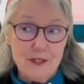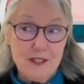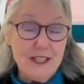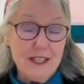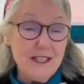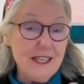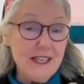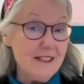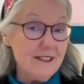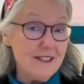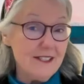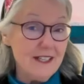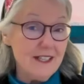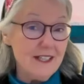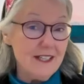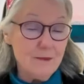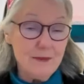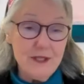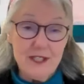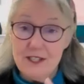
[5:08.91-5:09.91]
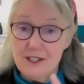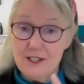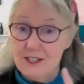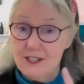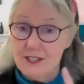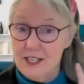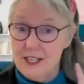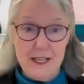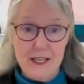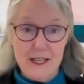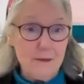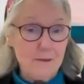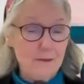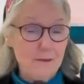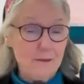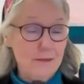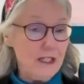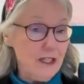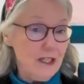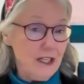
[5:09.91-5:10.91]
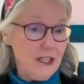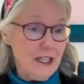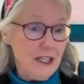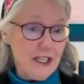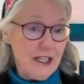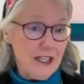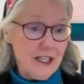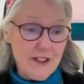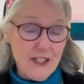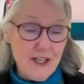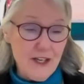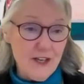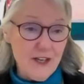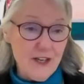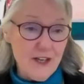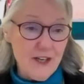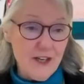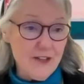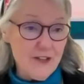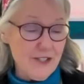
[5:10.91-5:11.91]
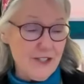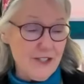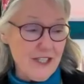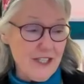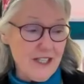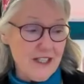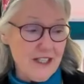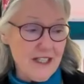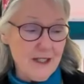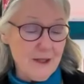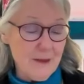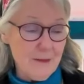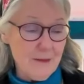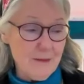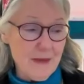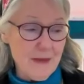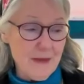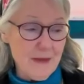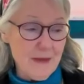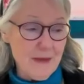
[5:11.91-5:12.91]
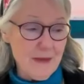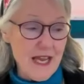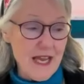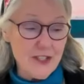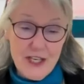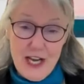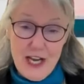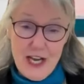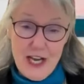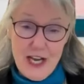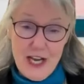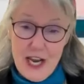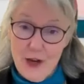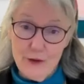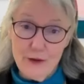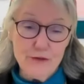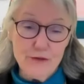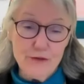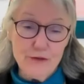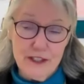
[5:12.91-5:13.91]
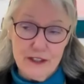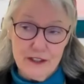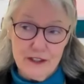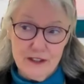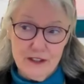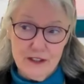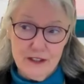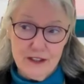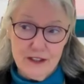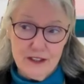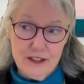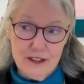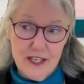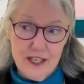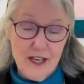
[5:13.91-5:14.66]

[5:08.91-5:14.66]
but they can't see it because they can't be in the other's seat and imagine how you feel